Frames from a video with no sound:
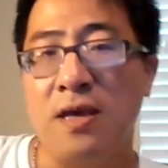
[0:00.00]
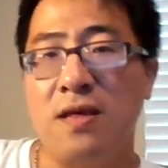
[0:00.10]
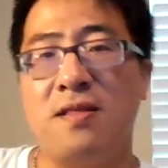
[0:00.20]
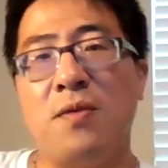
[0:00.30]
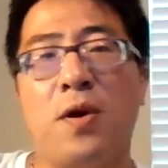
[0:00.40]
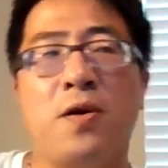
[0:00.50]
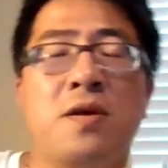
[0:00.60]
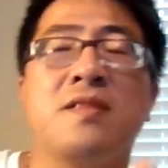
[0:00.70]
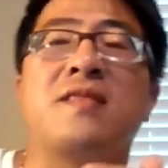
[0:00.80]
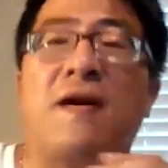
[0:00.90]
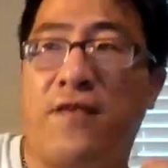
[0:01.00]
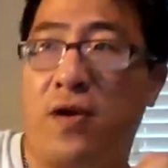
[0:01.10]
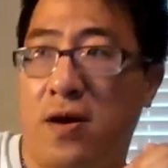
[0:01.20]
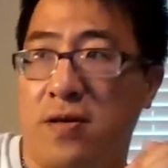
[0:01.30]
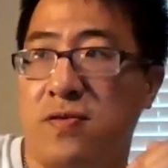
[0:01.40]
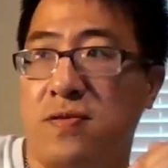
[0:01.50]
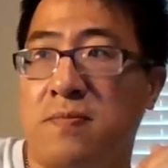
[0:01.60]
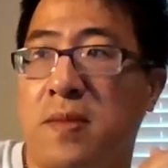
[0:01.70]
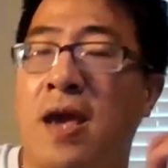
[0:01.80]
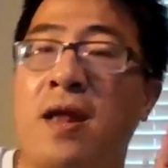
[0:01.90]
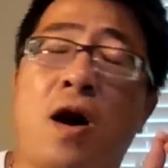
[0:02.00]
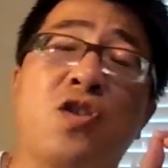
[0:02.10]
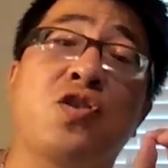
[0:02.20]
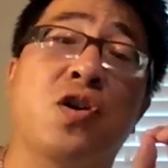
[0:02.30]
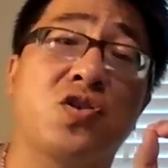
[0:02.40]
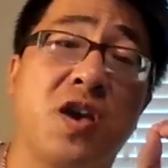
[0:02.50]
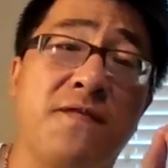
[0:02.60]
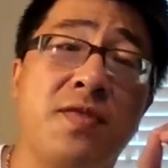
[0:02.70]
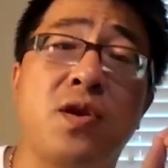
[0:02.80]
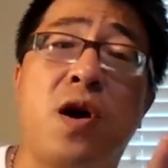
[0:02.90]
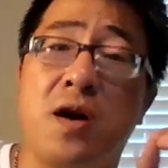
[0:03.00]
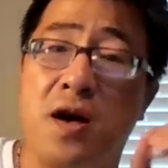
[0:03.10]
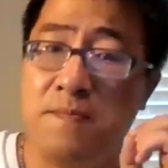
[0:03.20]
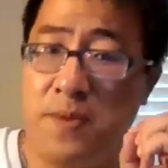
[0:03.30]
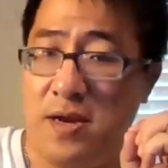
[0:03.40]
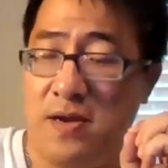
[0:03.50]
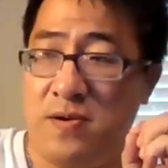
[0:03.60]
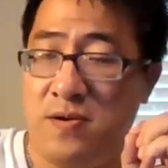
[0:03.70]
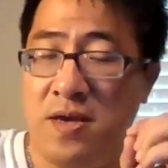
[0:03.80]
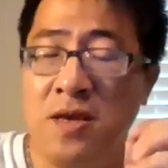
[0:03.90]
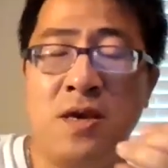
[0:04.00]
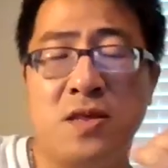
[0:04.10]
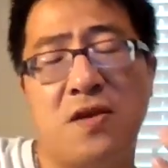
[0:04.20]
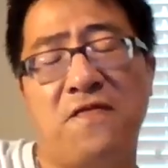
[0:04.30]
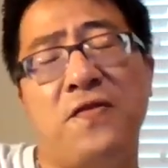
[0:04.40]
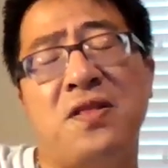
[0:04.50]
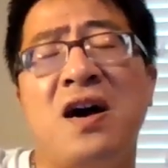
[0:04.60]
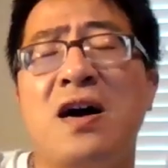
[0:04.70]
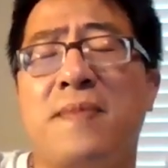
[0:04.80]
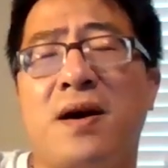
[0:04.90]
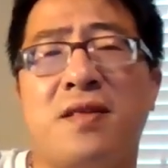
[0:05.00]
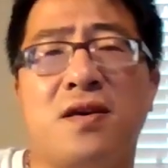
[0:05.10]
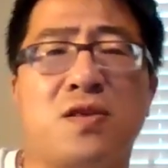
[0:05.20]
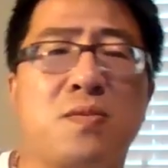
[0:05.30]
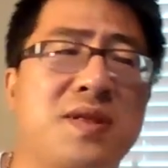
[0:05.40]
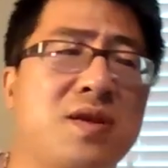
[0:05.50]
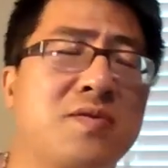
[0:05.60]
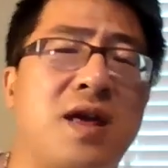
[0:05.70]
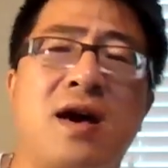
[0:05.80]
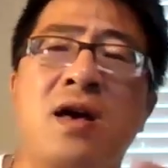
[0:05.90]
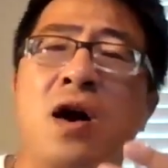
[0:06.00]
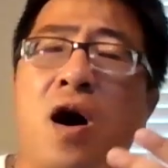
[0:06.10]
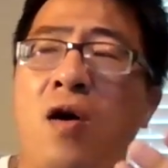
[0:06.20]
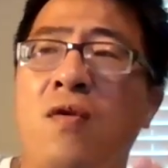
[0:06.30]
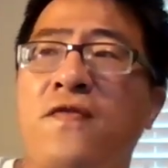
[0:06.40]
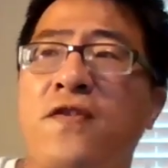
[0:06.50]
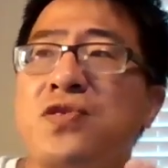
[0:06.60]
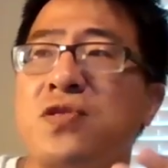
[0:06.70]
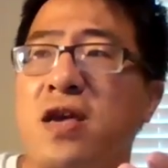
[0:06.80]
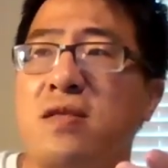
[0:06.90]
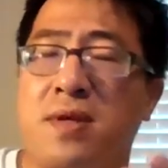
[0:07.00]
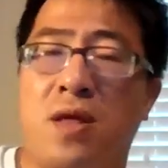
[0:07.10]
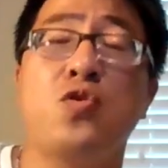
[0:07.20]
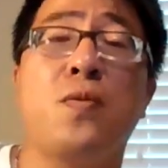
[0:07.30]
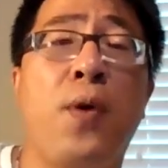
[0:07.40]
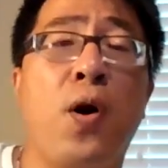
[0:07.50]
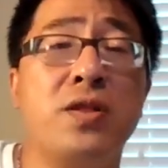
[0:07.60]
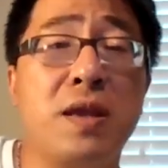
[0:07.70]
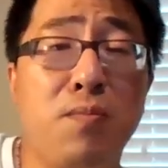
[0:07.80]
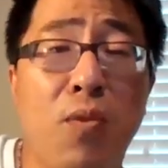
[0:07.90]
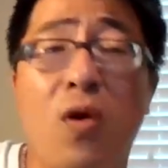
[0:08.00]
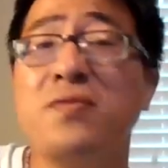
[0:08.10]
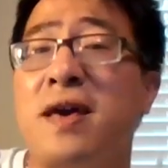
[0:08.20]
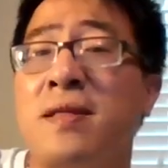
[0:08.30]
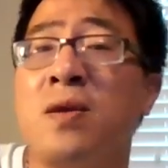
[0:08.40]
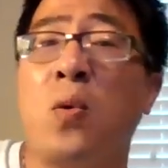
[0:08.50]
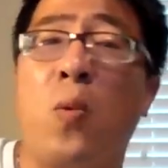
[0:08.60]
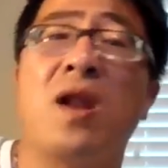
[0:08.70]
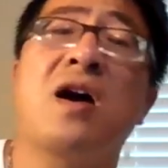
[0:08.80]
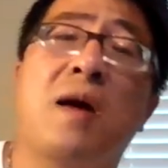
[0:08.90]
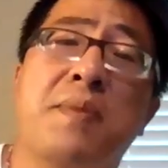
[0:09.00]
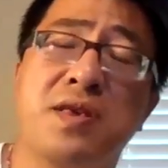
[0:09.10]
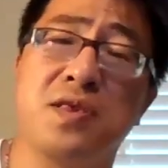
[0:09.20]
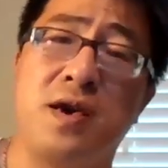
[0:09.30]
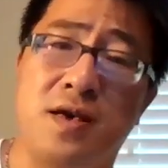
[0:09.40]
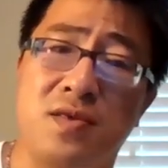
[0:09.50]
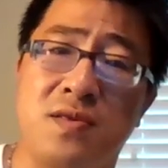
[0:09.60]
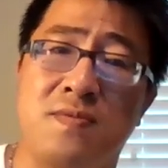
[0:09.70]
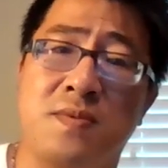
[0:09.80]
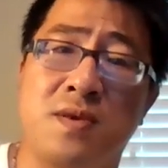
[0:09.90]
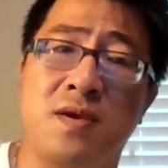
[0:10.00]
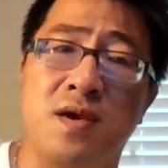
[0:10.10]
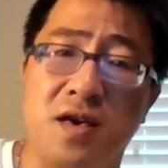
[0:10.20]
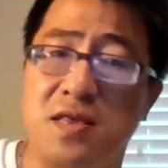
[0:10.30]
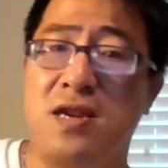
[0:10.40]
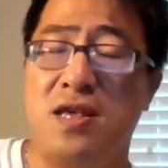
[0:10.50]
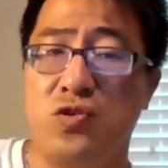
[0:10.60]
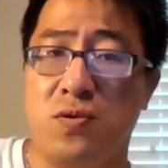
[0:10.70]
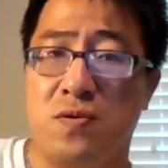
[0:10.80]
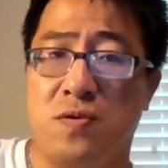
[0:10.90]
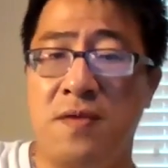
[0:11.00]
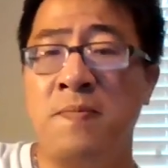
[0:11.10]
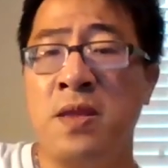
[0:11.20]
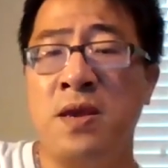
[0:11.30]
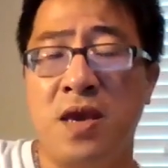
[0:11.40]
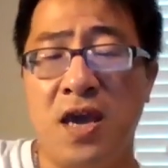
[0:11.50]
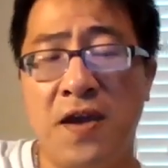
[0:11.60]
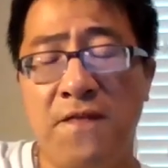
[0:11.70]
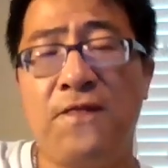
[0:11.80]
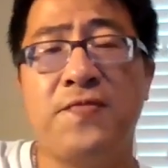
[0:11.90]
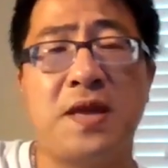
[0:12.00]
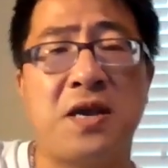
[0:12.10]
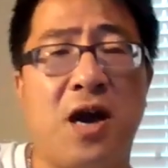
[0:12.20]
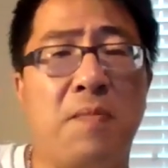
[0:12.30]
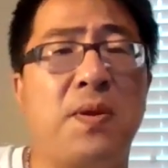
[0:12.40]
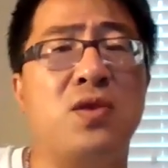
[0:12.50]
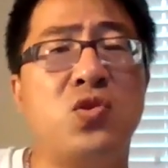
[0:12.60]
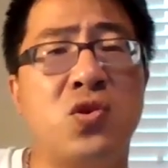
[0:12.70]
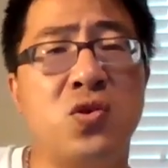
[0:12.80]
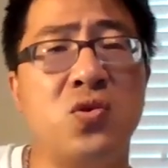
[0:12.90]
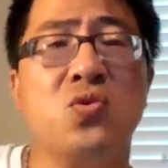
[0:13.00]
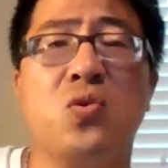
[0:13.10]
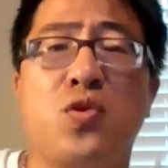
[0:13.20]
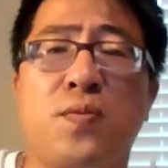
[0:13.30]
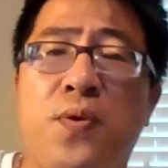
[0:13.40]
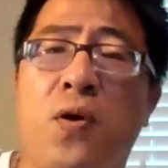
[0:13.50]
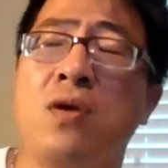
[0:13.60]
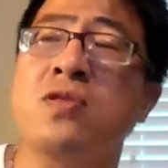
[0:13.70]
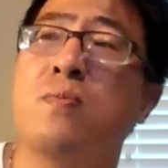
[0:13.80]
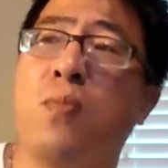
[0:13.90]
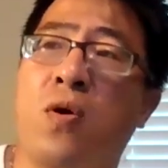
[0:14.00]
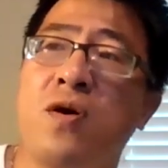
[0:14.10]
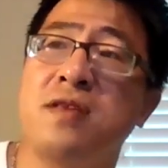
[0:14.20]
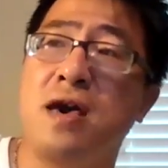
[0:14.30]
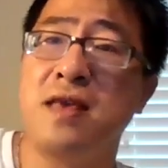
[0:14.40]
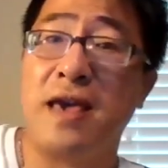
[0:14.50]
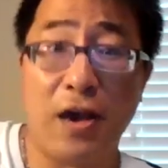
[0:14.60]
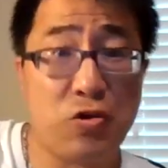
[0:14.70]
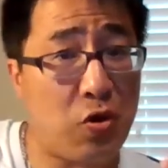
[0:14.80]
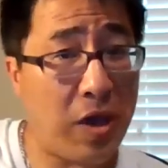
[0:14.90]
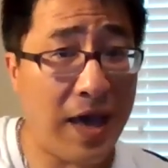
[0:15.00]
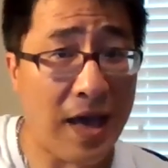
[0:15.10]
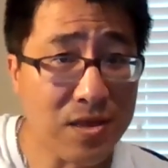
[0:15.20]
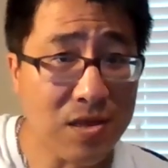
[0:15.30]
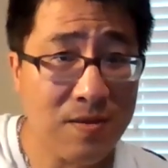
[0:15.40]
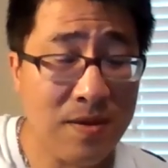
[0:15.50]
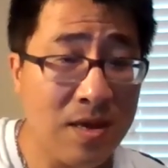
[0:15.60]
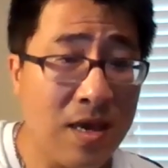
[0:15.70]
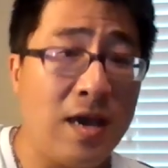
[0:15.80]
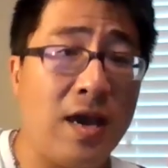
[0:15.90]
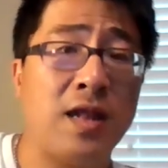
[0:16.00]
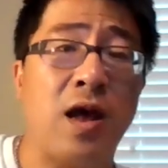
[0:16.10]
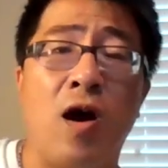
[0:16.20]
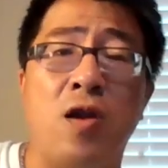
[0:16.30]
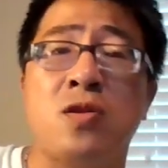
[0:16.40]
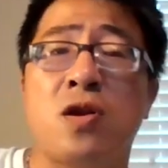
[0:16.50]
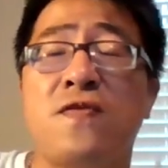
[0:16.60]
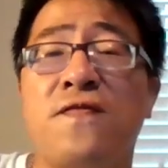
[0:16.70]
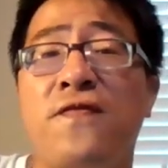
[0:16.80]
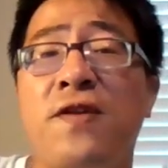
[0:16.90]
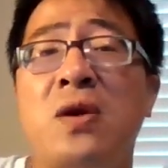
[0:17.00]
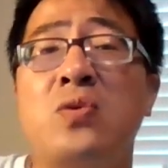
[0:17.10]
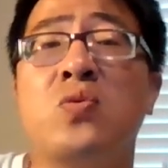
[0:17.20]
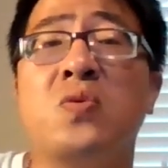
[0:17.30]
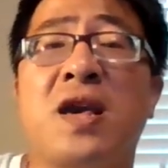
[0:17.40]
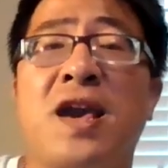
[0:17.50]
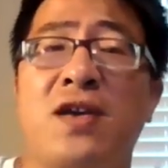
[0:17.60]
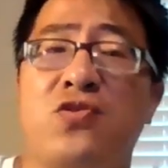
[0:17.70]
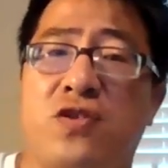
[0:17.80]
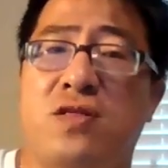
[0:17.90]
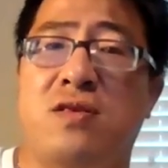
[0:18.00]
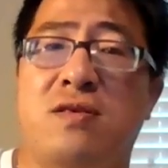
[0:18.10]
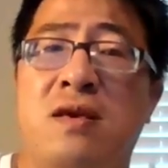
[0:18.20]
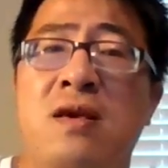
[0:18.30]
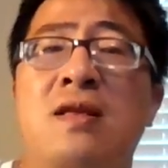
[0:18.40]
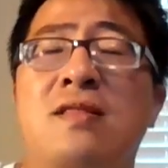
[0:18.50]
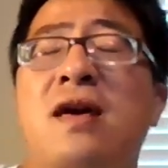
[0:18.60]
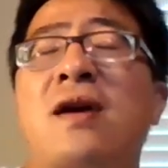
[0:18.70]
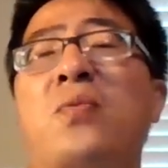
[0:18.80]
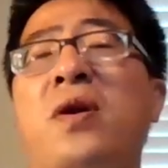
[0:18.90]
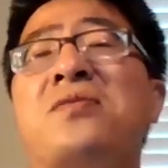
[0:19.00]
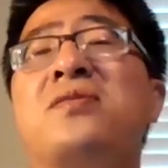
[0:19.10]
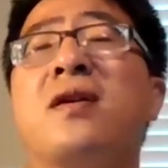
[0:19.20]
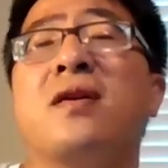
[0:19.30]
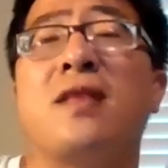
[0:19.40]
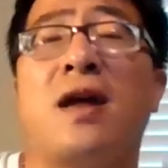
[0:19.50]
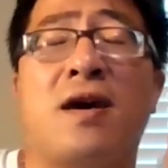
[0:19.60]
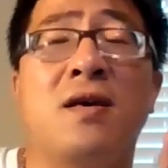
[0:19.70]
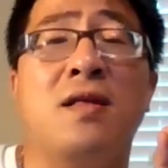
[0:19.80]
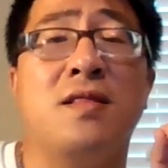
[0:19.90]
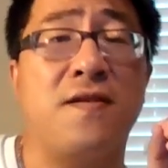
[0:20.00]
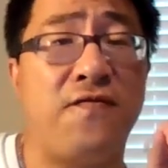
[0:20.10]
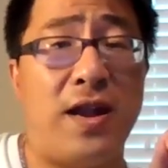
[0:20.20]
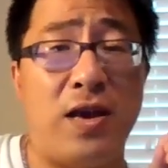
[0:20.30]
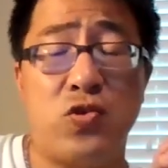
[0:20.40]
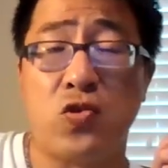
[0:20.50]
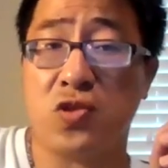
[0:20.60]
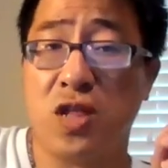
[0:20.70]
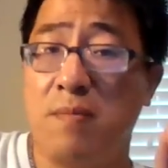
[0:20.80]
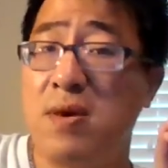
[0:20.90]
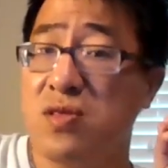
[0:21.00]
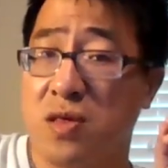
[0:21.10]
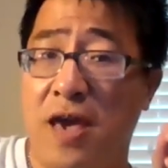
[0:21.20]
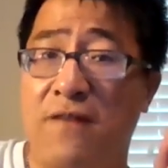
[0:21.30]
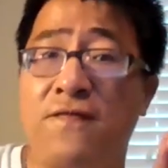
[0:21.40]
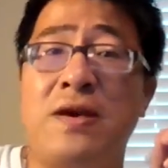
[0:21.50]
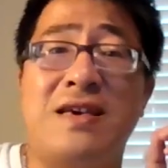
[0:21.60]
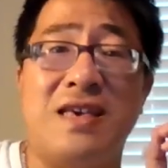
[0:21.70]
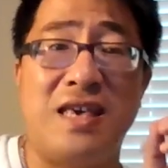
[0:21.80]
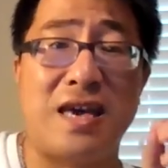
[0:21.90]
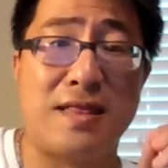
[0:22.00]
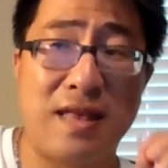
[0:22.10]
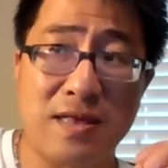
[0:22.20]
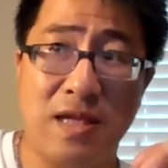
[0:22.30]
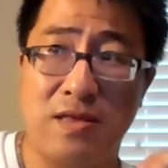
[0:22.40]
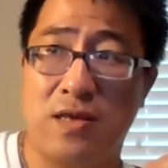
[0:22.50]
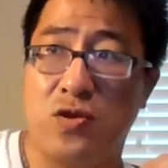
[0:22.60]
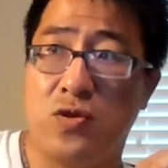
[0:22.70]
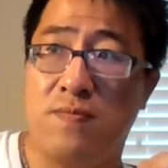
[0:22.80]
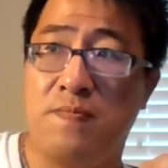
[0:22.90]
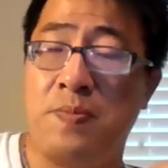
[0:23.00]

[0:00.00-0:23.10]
They will suffer loss, and auditors give the wrong opinion, right? So if we talk about this, we know that overstatement or reporting more than what a company has is an issue, right? If the company choose to report more than they actually had, and auditors fail to catch it, then we are saying that the financial statements have existence issue.